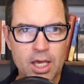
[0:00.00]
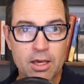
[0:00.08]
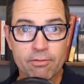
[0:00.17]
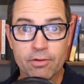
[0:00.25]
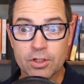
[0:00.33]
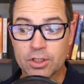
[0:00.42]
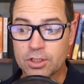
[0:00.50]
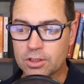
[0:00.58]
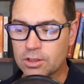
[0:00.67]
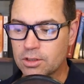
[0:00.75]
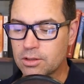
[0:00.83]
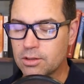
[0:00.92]
If
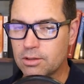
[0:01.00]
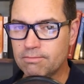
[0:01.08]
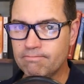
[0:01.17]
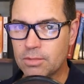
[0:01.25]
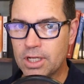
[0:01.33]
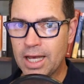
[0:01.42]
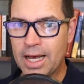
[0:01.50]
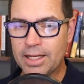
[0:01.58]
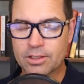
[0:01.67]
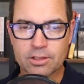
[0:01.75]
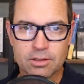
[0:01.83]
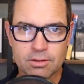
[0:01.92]
it's
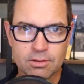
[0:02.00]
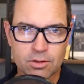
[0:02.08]
not